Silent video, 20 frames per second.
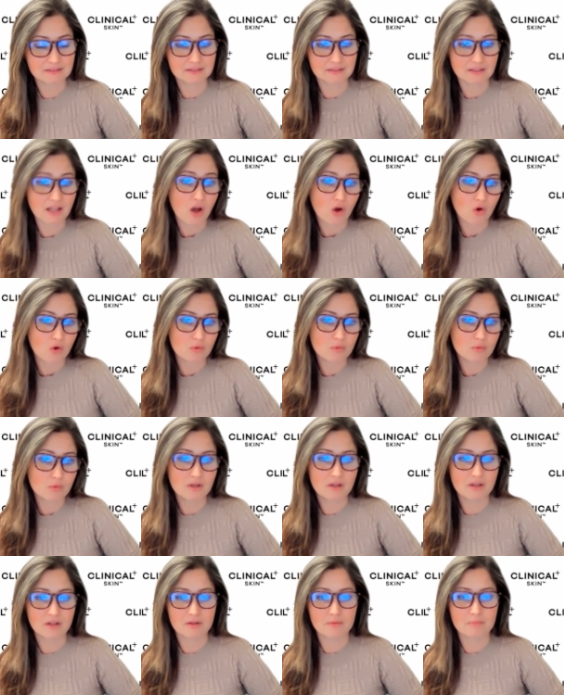No,
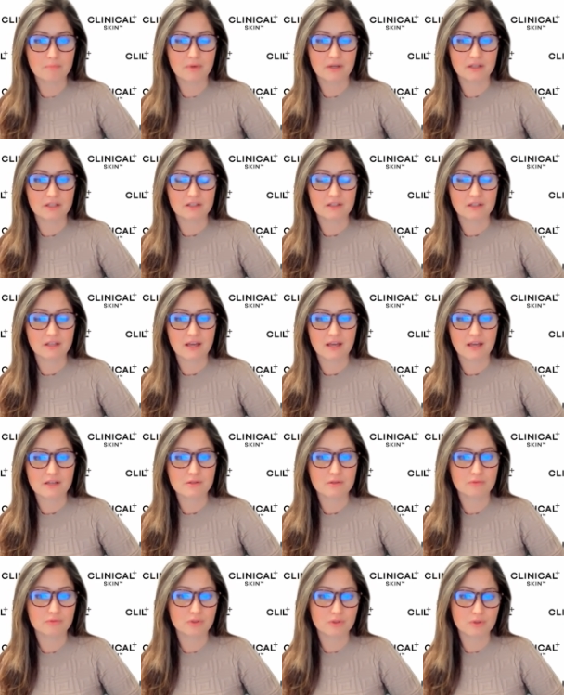but in the eyes
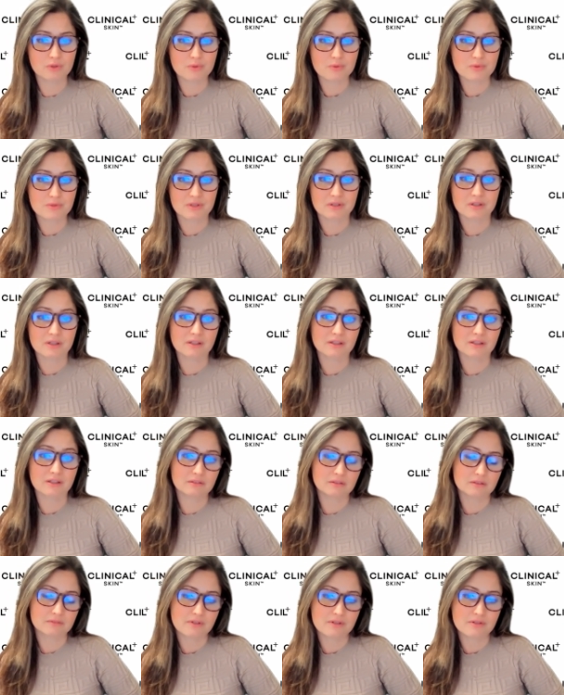of the user, it
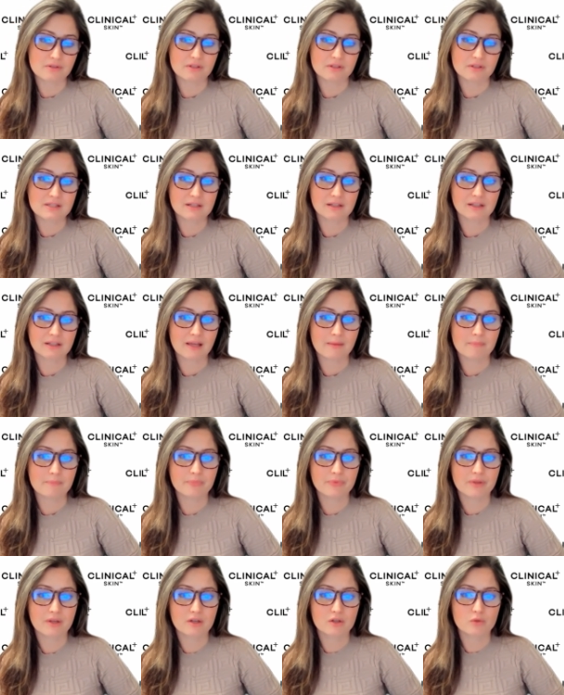delivers on its
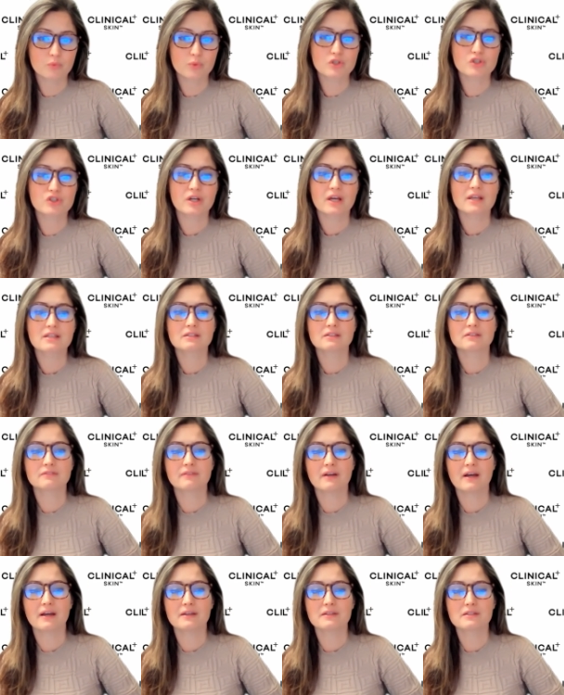claim, which
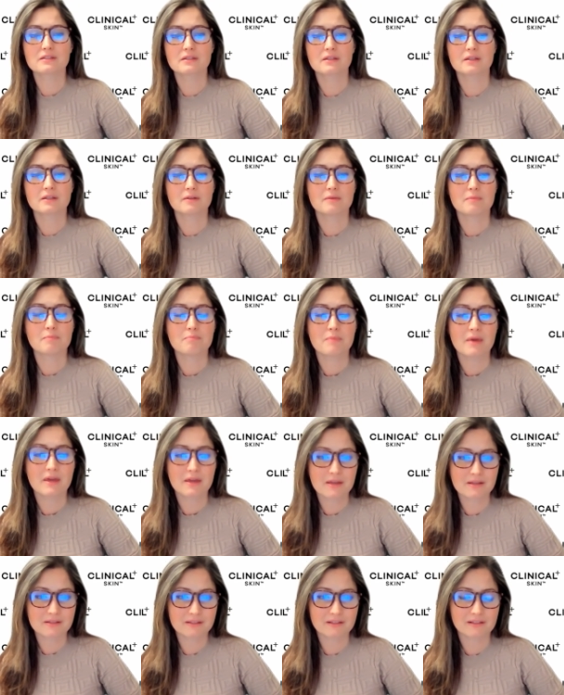justifies
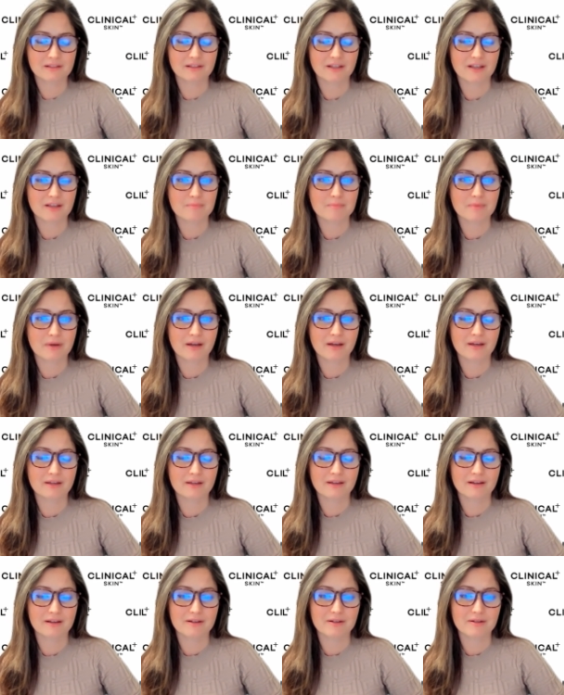making the claim by